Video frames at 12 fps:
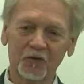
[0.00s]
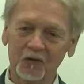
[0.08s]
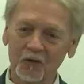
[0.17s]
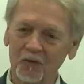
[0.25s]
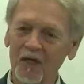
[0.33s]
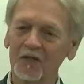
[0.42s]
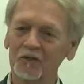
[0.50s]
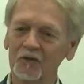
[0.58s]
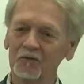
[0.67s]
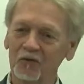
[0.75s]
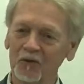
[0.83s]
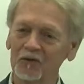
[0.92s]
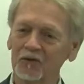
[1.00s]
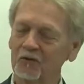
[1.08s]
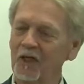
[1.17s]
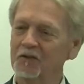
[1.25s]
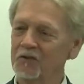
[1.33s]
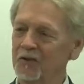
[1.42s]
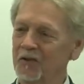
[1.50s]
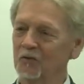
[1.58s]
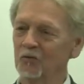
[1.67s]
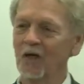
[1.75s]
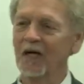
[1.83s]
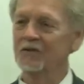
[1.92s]
for correction, for instruction
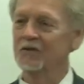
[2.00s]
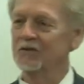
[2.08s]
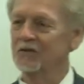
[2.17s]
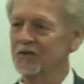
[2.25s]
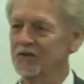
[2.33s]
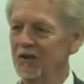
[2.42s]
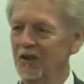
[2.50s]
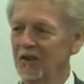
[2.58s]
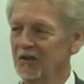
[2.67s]
in righteousness,